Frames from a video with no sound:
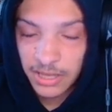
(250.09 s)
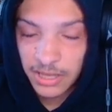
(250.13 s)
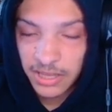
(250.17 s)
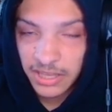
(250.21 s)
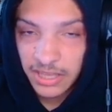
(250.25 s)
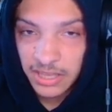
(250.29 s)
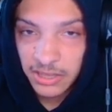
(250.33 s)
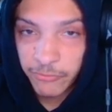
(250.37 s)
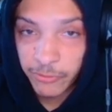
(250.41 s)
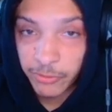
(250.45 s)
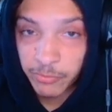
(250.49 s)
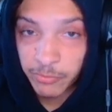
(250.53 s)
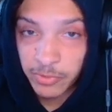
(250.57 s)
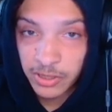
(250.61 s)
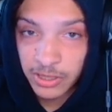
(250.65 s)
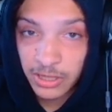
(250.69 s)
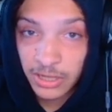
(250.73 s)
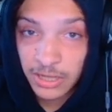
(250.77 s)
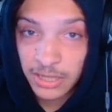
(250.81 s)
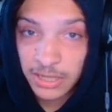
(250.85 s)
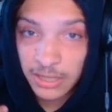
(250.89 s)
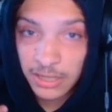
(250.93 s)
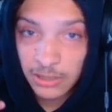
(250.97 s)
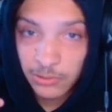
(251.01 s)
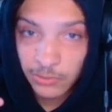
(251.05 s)
it will be an
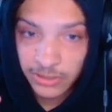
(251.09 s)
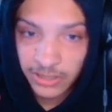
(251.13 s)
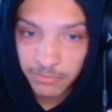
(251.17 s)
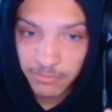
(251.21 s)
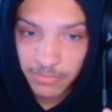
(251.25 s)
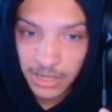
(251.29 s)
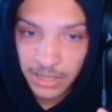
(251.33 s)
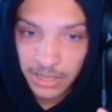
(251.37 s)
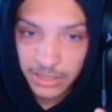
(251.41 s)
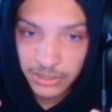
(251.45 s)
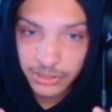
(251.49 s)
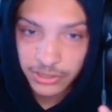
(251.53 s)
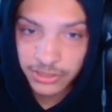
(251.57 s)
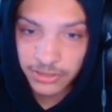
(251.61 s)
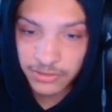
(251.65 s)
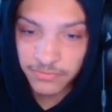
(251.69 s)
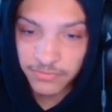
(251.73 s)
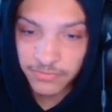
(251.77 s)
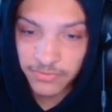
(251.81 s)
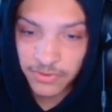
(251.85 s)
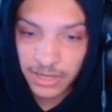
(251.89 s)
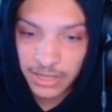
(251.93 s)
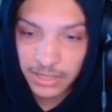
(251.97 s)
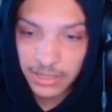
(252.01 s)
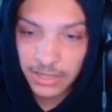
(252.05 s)
equally matched
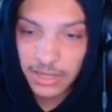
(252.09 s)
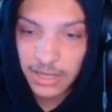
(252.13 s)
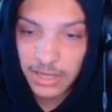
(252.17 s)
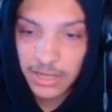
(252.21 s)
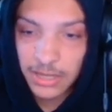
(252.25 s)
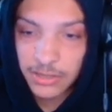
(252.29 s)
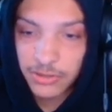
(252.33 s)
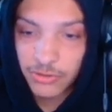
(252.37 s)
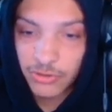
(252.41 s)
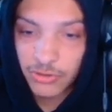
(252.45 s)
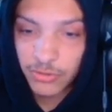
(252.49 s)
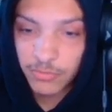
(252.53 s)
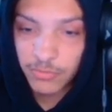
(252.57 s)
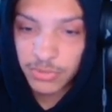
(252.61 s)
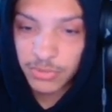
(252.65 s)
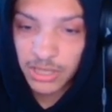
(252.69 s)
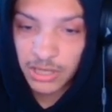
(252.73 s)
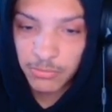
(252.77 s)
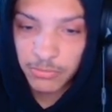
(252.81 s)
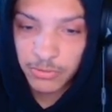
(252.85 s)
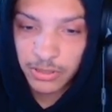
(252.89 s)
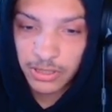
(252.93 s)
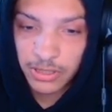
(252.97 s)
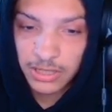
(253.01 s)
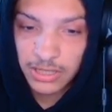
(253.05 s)
gunfight and you'll be
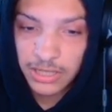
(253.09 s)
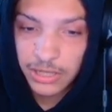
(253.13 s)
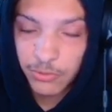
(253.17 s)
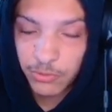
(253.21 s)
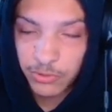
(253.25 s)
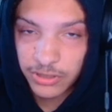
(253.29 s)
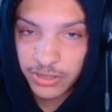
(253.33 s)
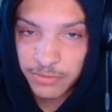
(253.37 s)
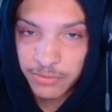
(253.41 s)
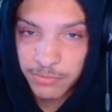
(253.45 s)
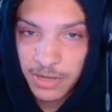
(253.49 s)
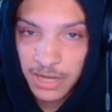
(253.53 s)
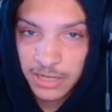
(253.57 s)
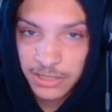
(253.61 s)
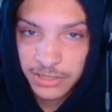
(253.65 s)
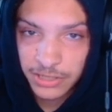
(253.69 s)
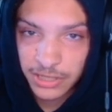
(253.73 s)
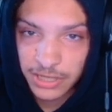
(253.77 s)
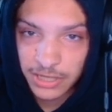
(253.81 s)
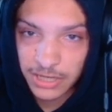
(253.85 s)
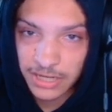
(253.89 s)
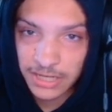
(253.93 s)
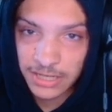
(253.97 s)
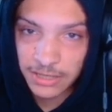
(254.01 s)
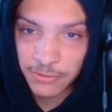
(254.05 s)
able to equally match
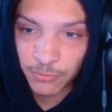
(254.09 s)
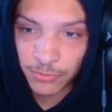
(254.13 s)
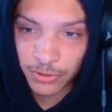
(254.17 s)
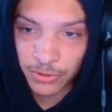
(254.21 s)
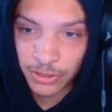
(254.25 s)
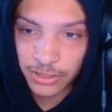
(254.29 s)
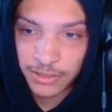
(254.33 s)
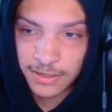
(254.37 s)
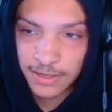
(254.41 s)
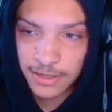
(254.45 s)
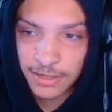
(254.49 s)
anyone